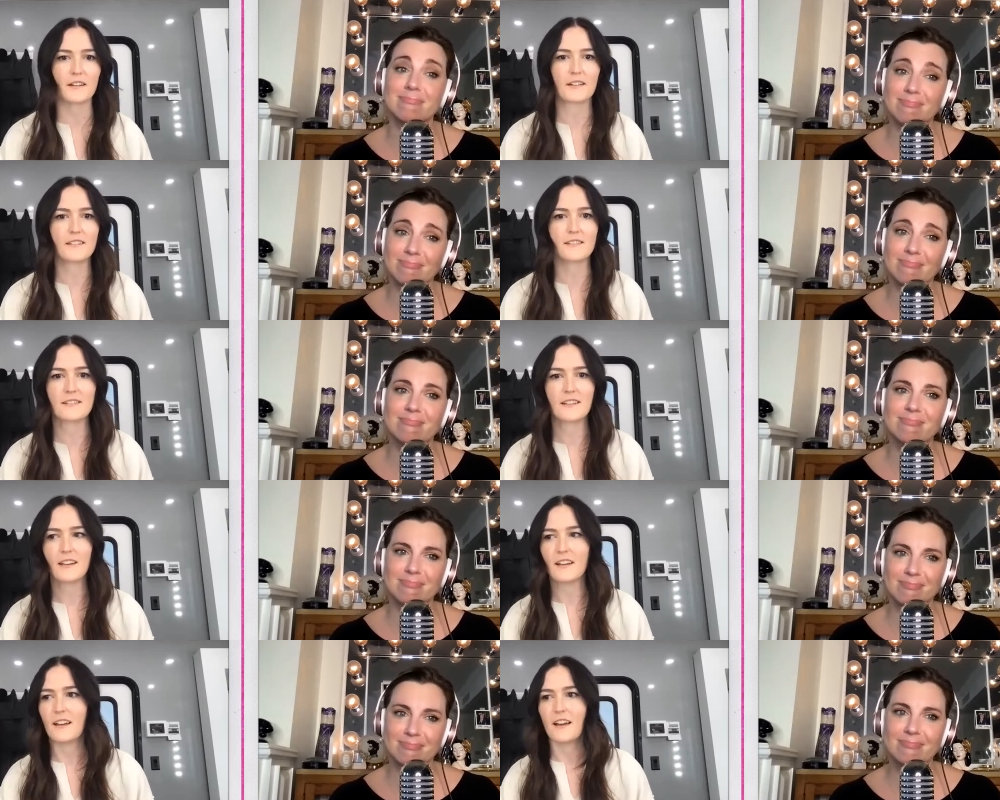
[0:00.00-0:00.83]
Speaker 1: because
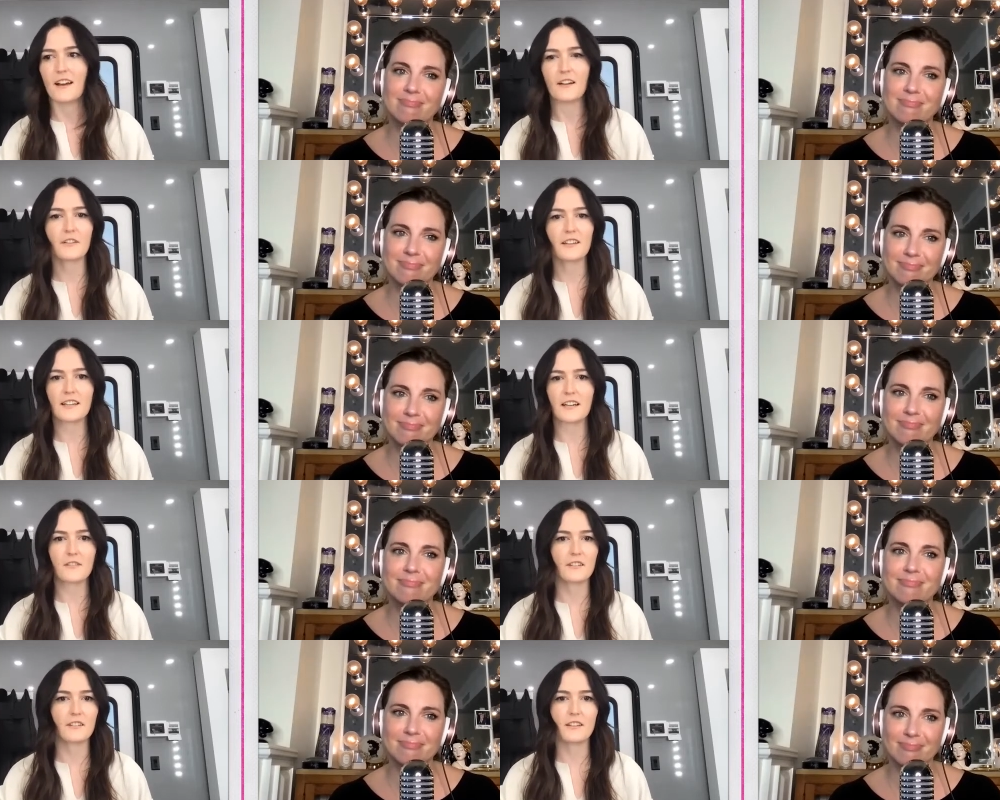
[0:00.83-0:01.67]
like i
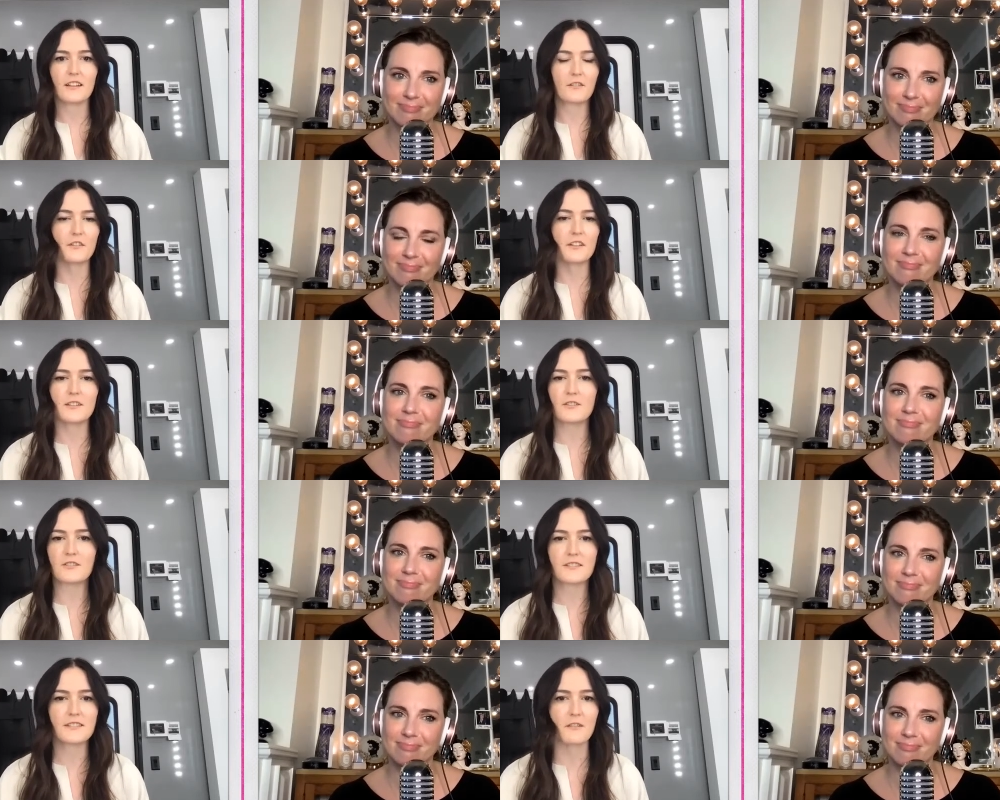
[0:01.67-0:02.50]
i feel like
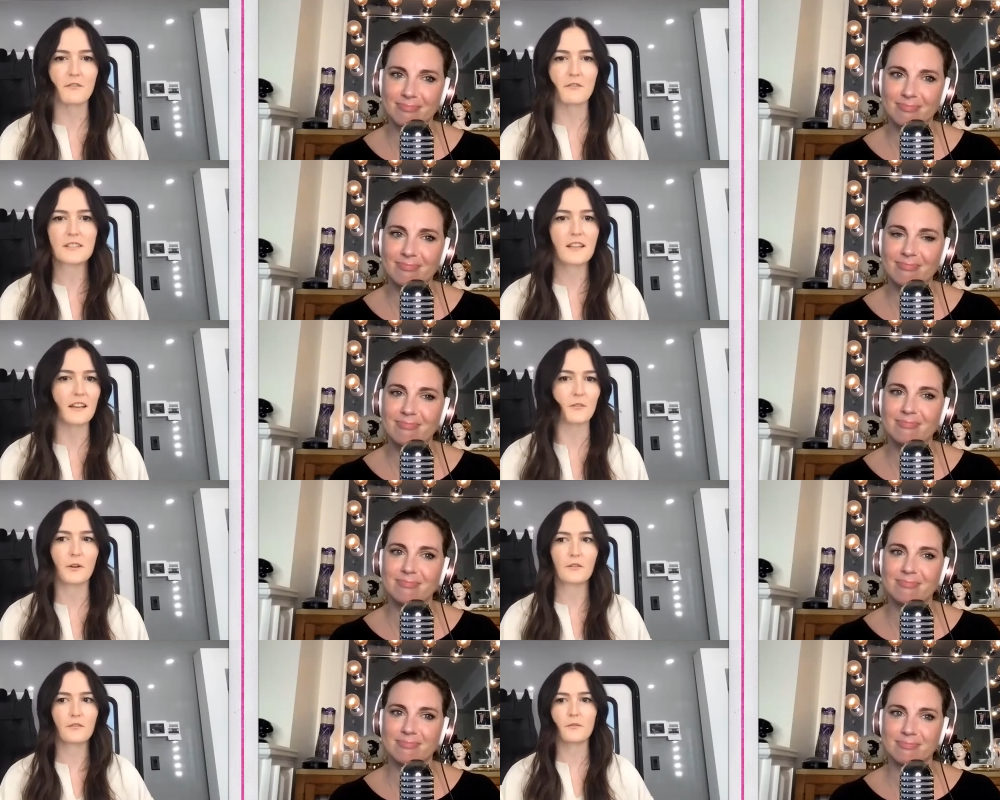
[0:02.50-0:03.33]
you just never see
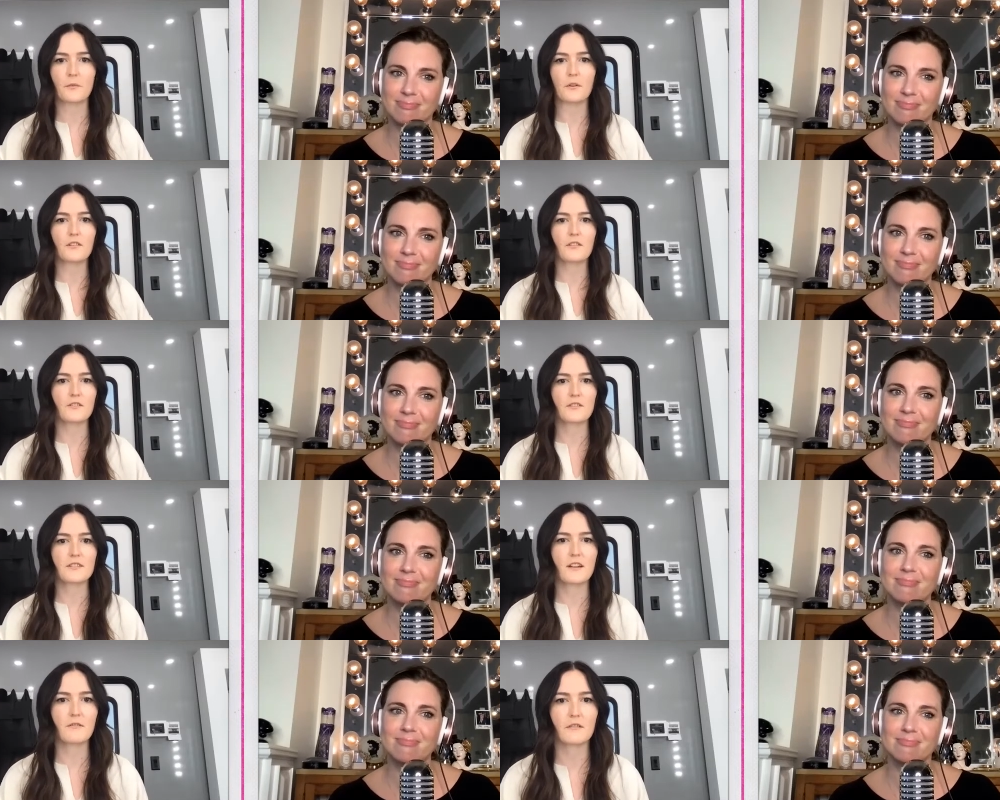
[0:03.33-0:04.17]
that where where
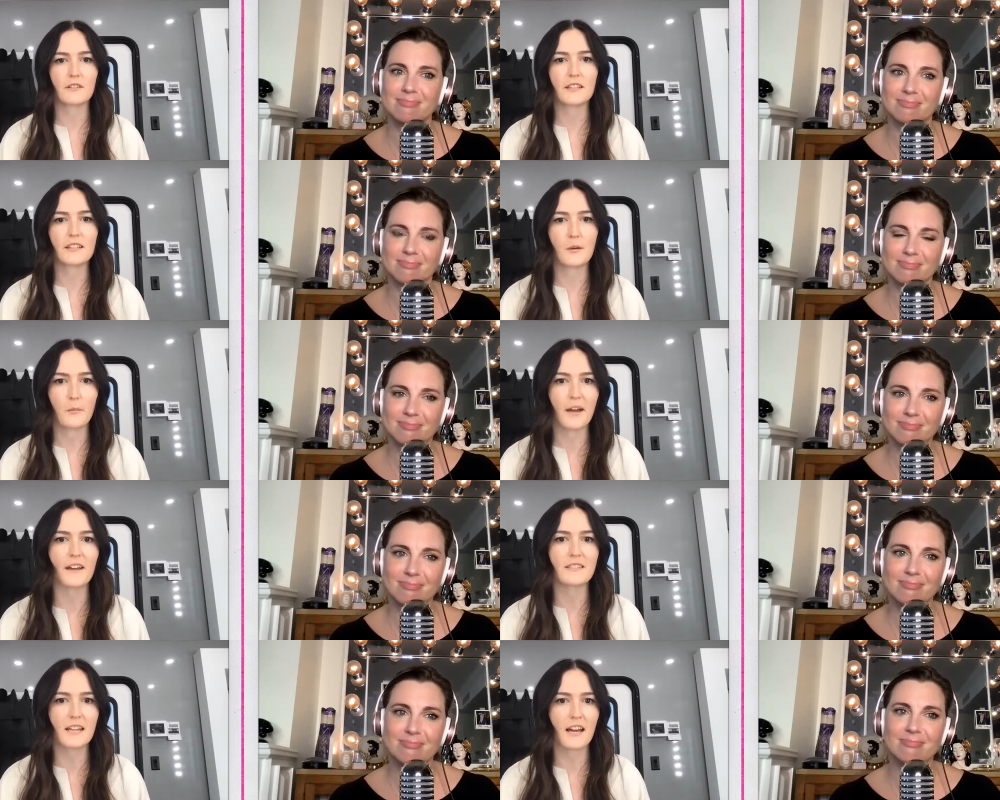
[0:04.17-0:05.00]
there's never really a
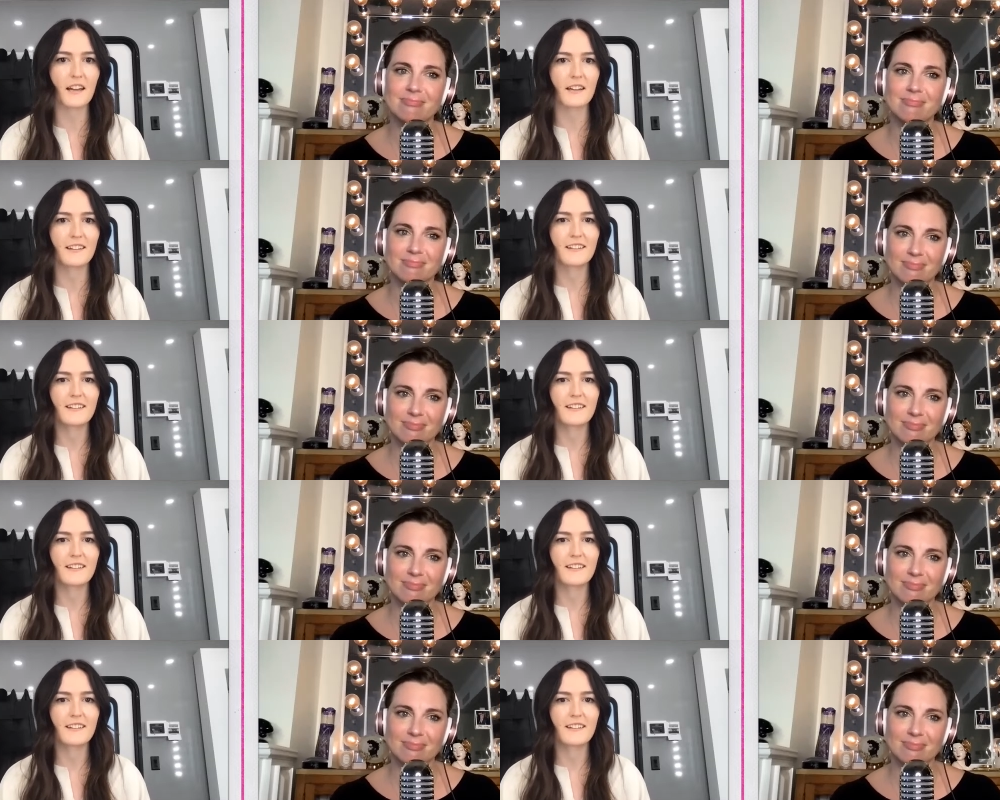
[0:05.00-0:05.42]
bad day